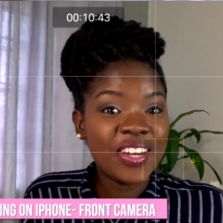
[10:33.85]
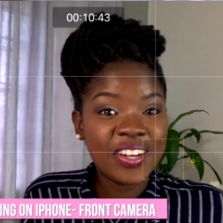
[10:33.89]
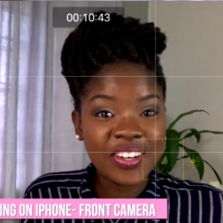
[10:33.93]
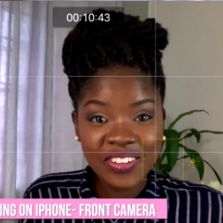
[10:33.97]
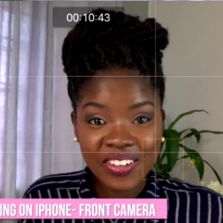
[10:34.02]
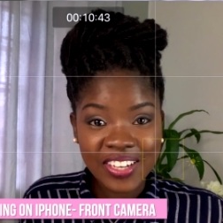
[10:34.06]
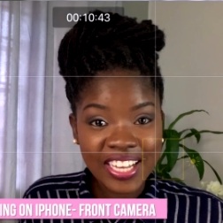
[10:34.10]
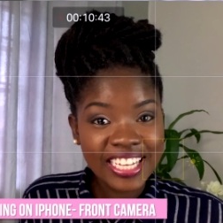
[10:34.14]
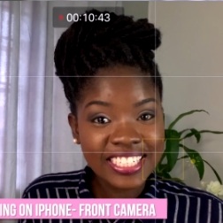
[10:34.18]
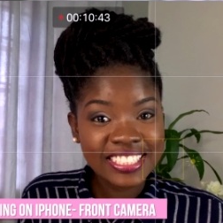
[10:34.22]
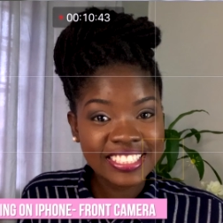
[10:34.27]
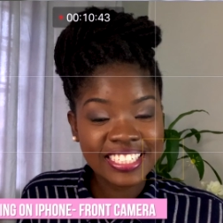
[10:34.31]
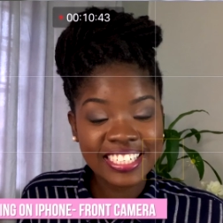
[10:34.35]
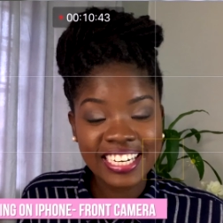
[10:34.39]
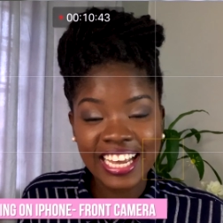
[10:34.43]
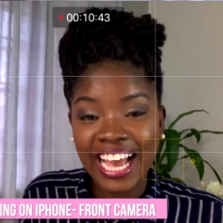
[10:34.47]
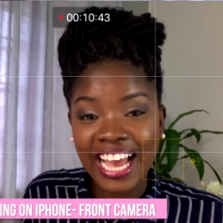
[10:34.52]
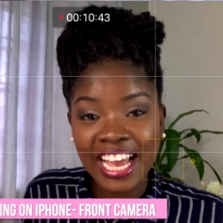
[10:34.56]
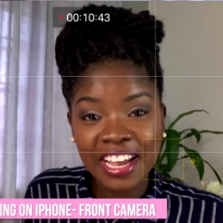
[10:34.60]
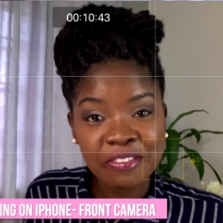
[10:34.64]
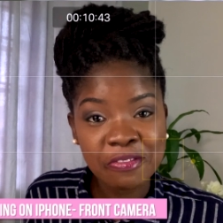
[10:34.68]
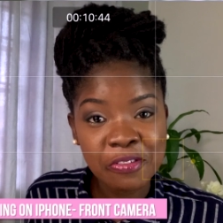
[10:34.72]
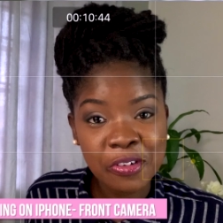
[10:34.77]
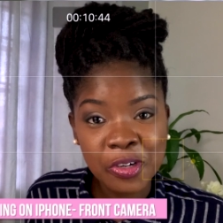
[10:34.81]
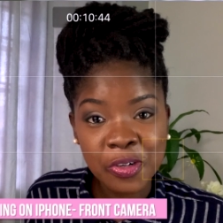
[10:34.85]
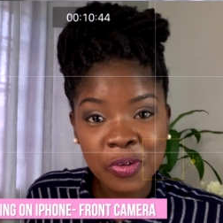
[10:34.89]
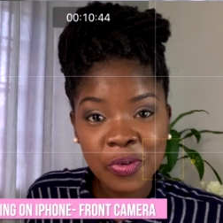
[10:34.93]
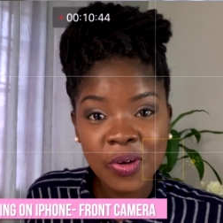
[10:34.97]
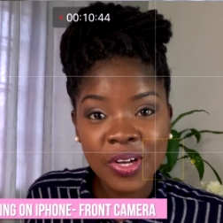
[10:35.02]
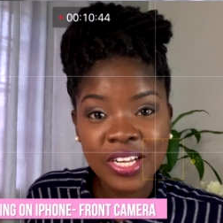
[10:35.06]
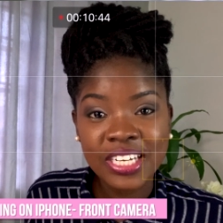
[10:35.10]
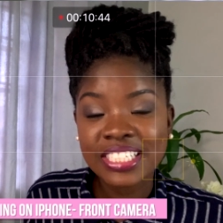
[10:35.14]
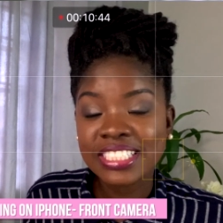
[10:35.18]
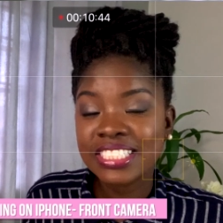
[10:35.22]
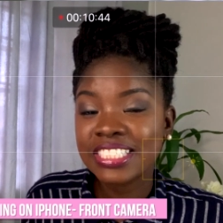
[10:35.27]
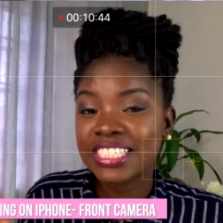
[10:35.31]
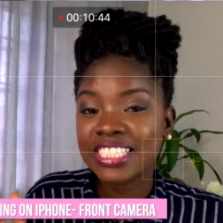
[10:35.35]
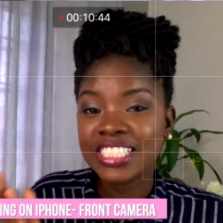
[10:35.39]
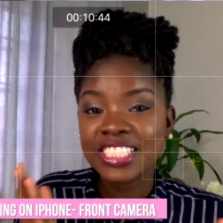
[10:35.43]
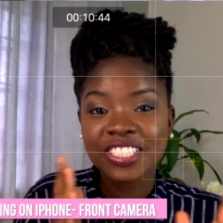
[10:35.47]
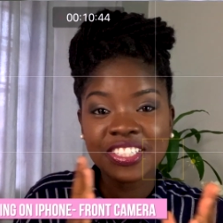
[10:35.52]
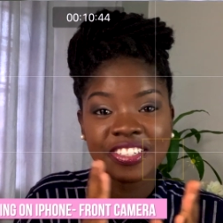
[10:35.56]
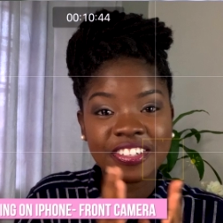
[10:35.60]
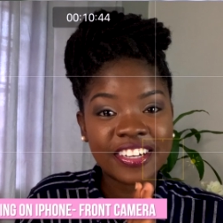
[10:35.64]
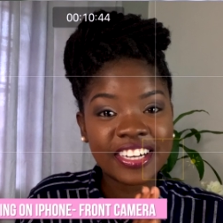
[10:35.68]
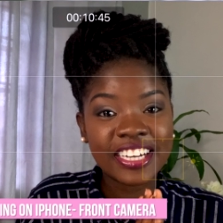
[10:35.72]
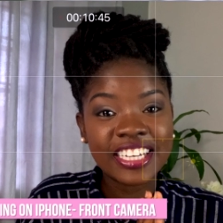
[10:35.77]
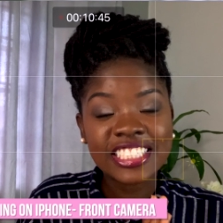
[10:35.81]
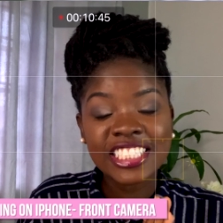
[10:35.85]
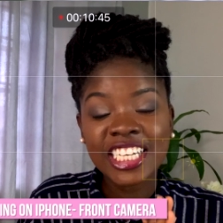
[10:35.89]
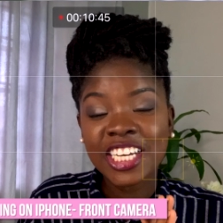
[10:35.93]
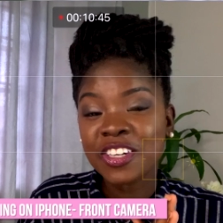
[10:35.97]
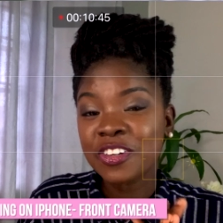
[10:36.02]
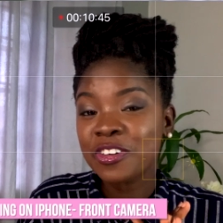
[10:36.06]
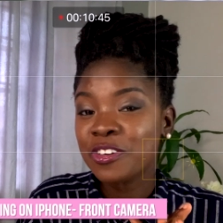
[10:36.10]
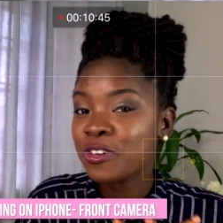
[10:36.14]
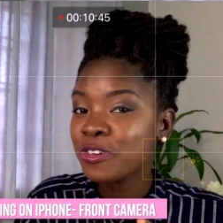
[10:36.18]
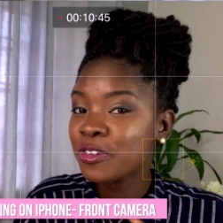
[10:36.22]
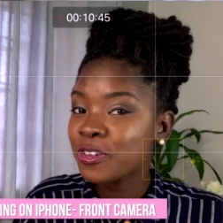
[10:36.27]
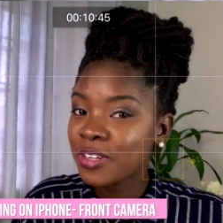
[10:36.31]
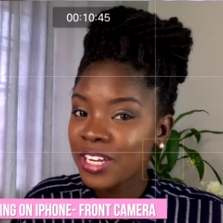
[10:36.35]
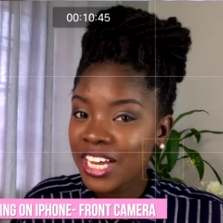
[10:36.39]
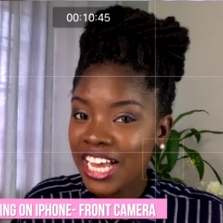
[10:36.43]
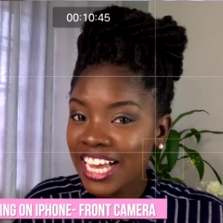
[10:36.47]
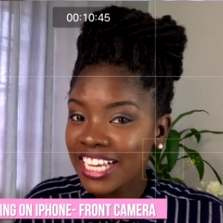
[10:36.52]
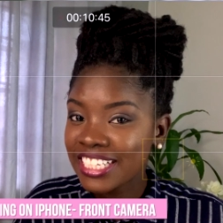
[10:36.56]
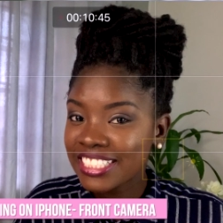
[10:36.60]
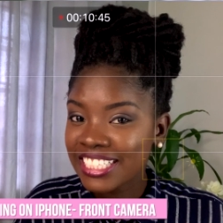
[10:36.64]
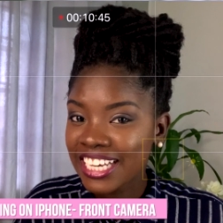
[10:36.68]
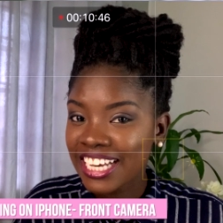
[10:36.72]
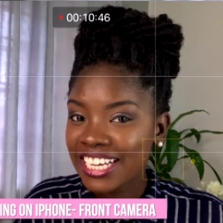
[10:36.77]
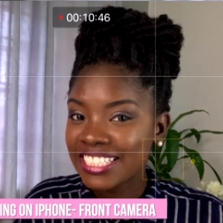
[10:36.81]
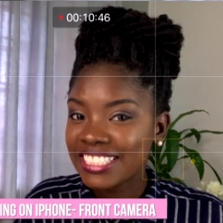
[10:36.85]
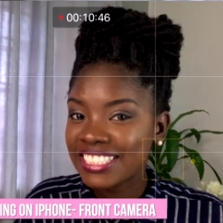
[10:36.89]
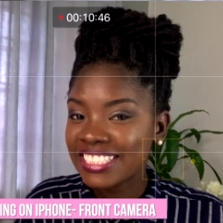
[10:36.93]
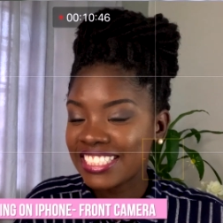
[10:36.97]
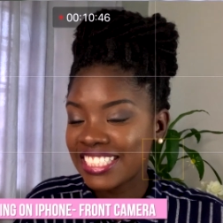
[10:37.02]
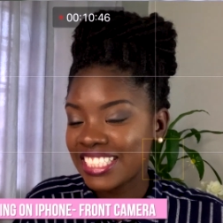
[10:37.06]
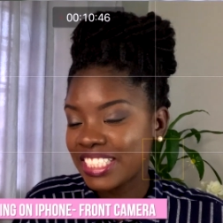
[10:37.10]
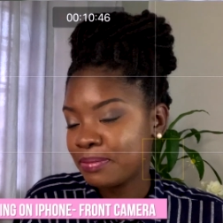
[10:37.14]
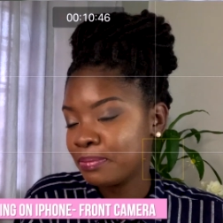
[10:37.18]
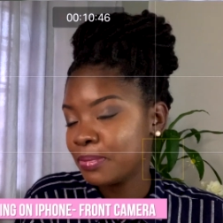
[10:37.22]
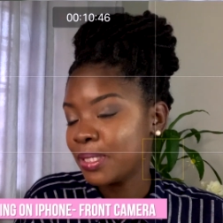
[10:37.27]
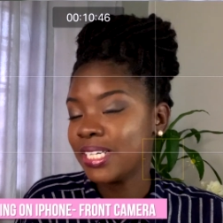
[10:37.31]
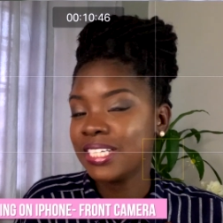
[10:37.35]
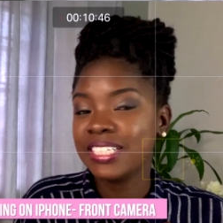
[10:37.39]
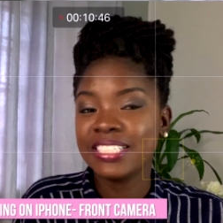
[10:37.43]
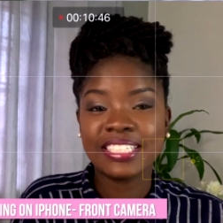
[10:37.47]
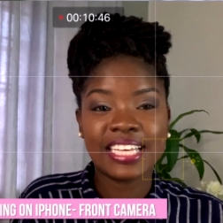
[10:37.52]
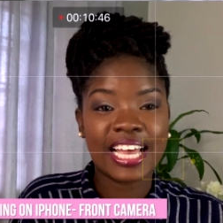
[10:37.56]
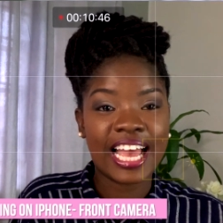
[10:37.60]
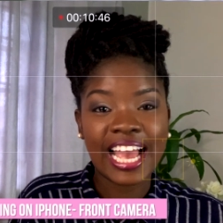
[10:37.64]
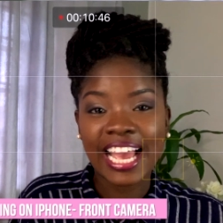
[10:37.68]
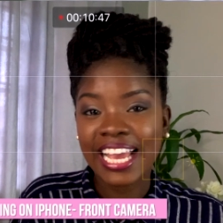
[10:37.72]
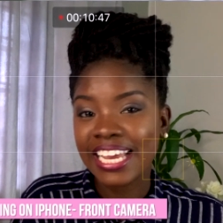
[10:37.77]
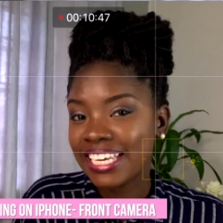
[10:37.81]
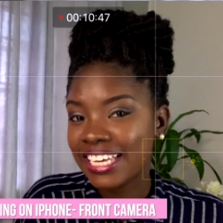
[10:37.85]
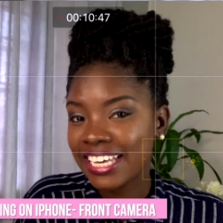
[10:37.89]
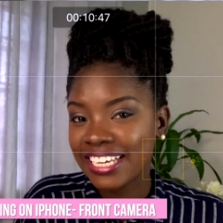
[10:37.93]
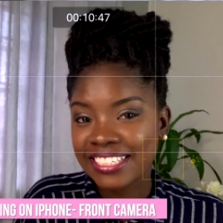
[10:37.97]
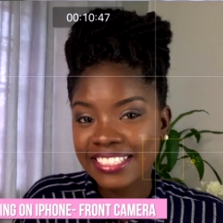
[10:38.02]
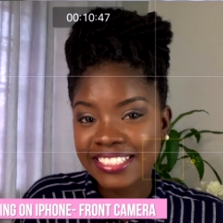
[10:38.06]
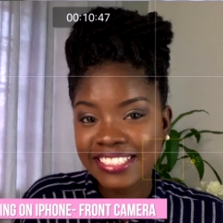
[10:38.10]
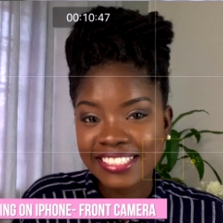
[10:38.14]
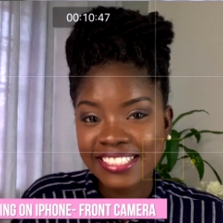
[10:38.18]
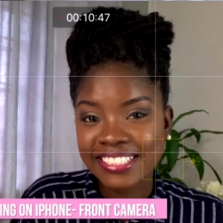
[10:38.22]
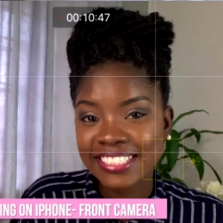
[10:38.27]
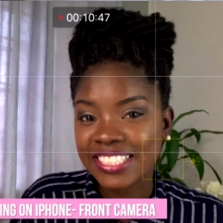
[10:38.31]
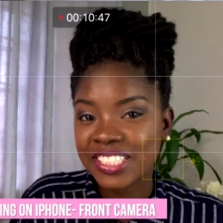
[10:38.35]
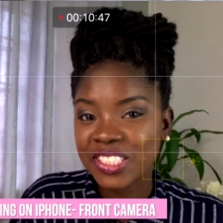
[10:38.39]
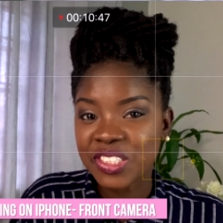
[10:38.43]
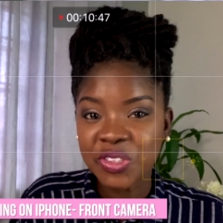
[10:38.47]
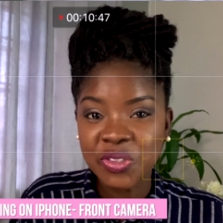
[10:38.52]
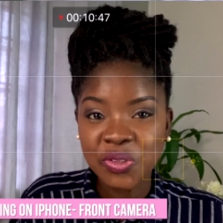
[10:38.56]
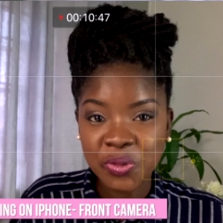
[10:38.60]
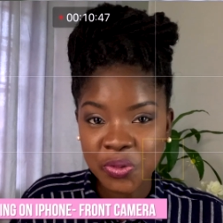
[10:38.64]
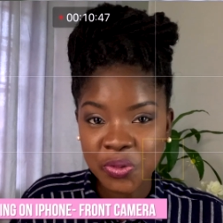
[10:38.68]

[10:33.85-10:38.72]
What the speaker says: Look at it, the iPhone quality is great. I know you guys can see it because I can see it